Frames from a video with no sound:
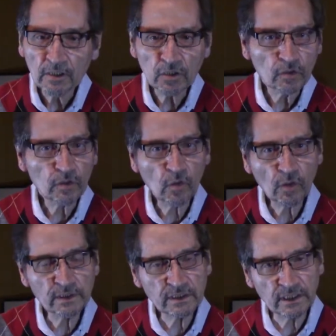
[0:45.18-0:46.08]
So the
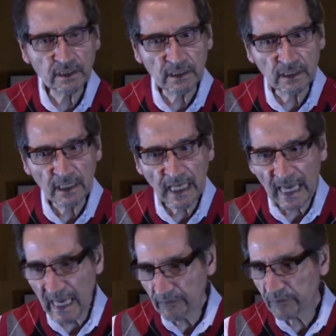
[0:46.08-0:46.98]
chords in the
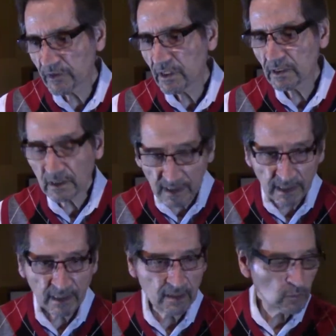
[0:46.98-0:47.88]
F
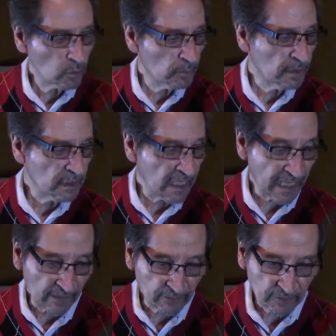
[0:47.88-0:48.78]
Lydian will be
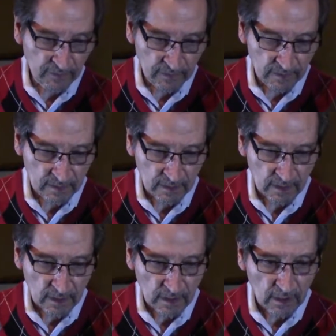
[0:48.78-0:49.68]
F,
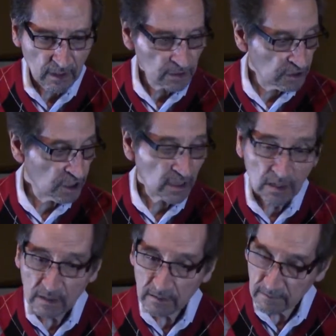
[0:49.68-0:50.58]
G,
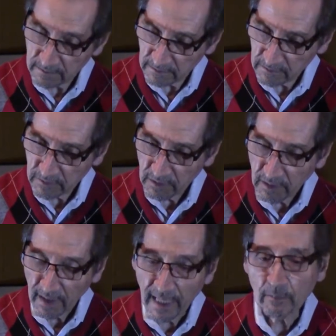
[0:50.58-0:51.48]

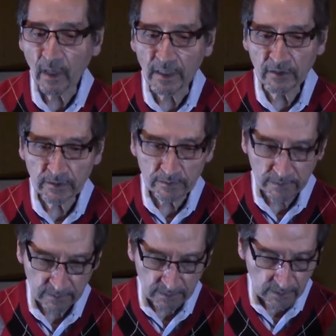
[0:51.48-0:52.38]
A minor,
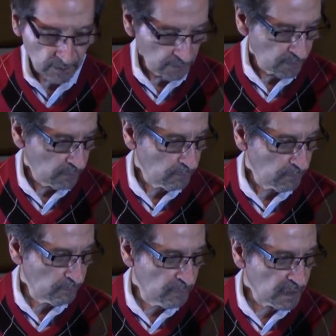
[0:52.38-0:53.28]

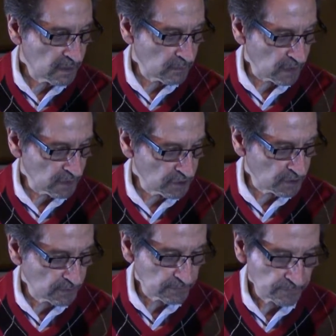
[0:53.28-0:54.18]
B
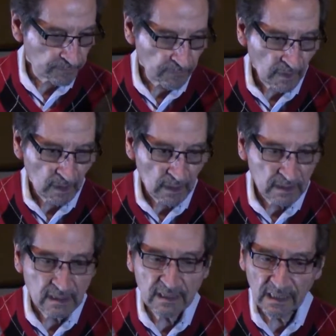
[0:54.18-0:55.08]
diminished,
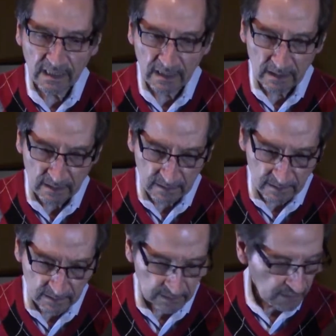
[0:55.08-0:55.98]
C,
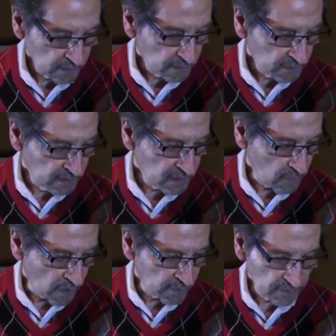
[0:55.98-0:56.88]
D
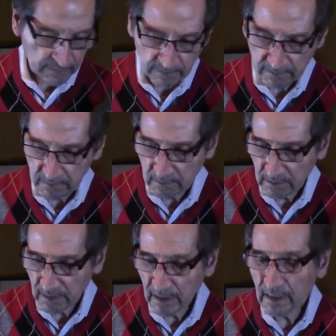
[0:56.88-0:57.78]
minor,
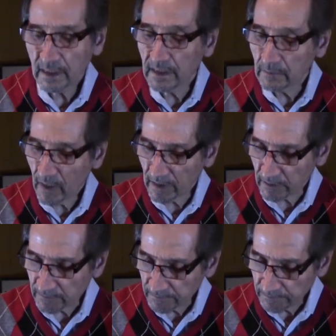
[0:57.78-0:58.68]
and E minor.